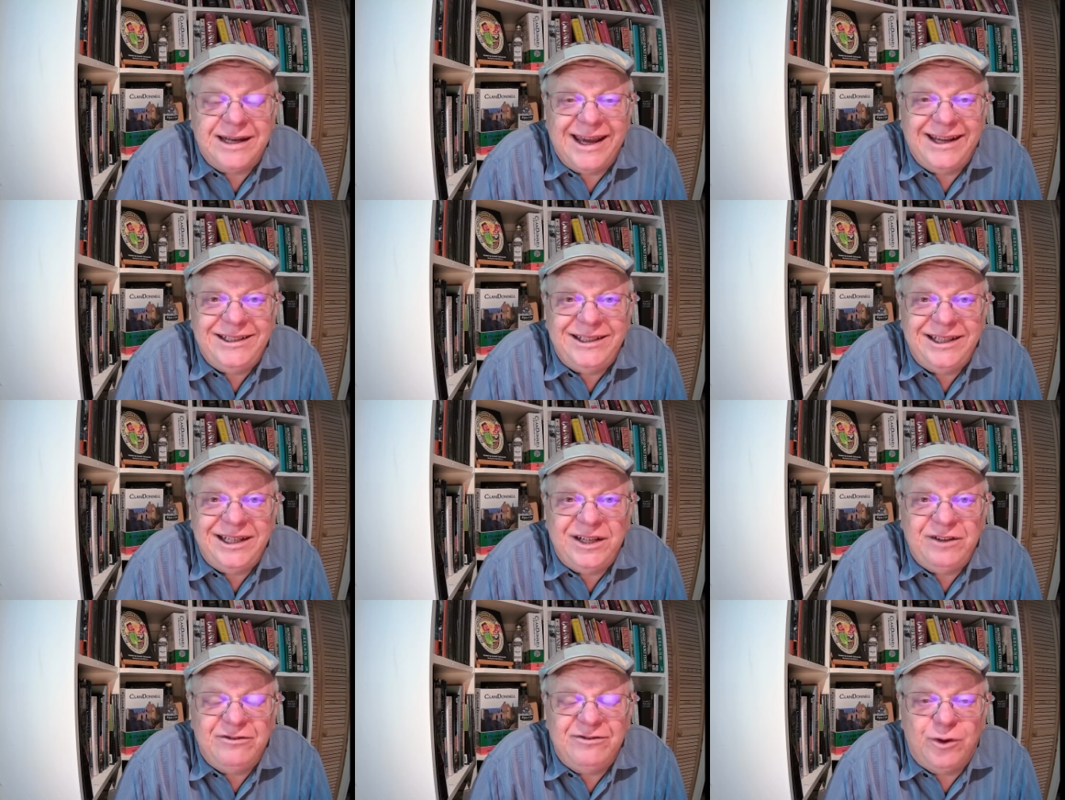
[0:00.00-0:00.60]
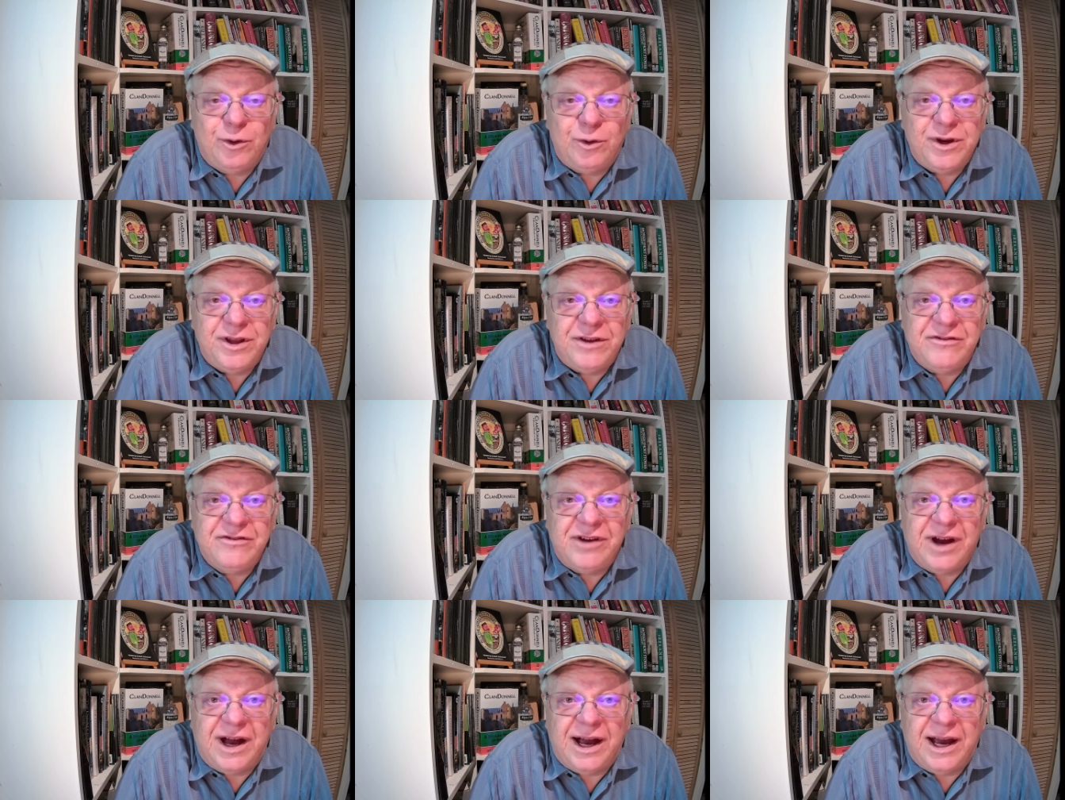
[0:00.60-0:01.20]

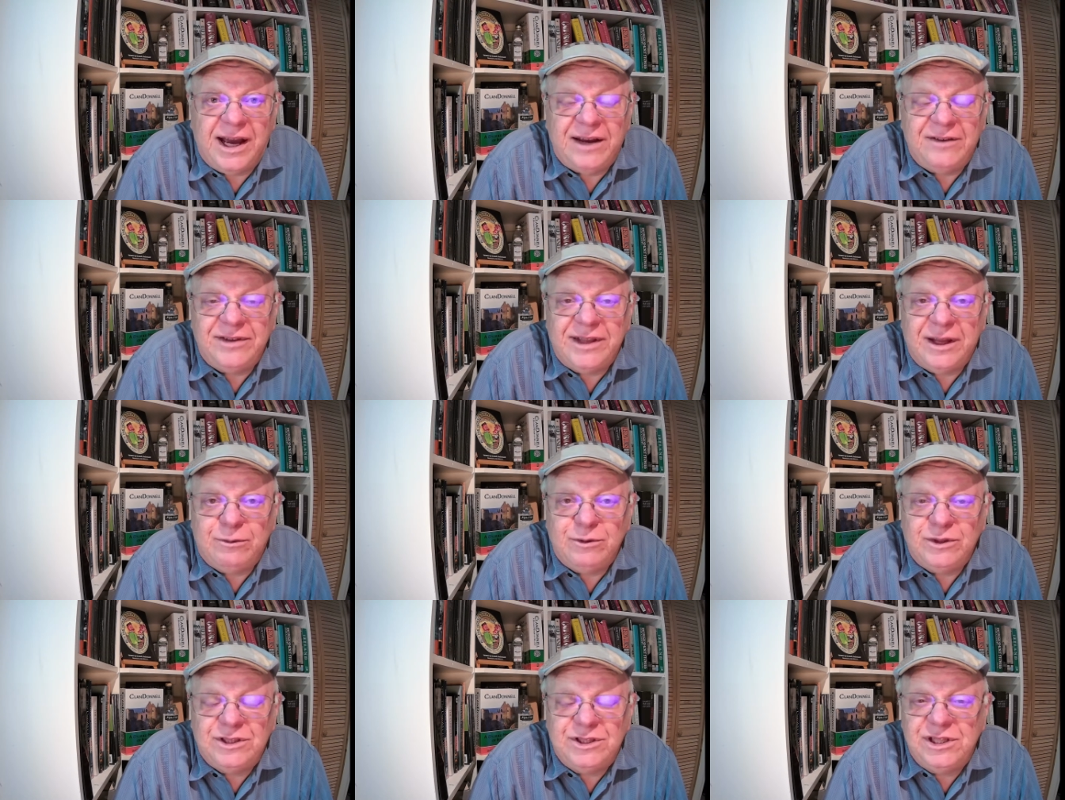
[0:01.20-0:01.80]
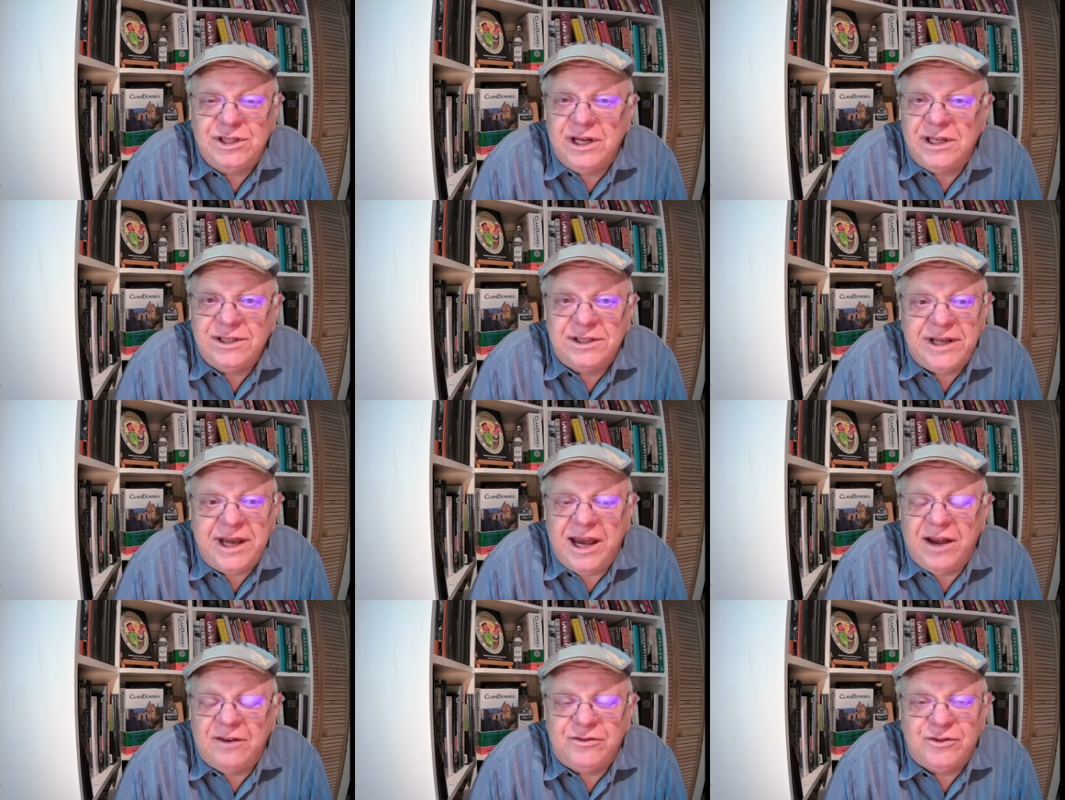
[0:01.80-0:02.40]
1945. That was
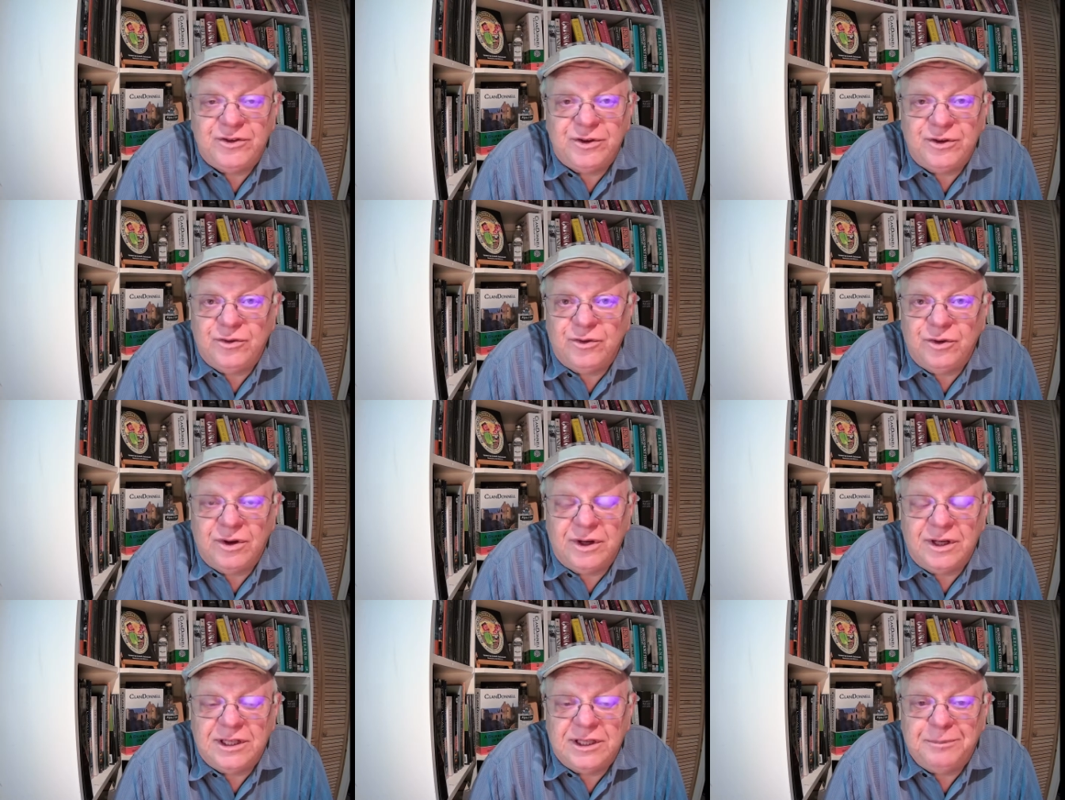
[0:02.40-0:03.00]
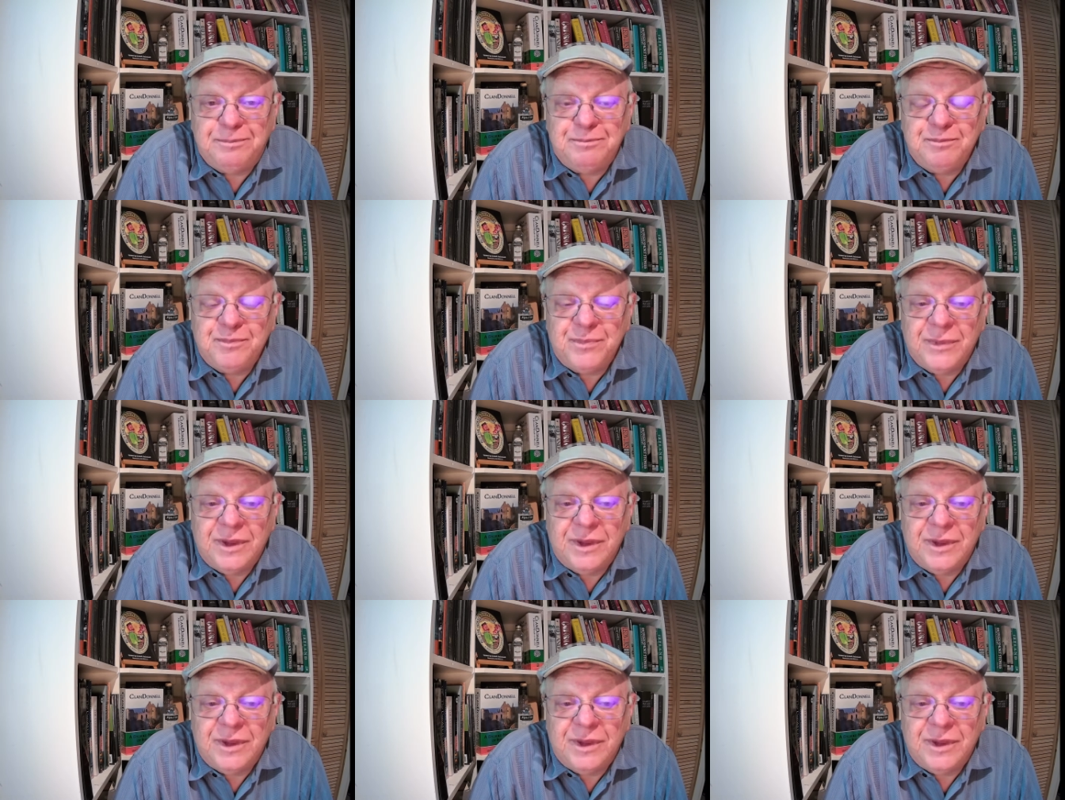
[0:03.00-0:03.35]
just after the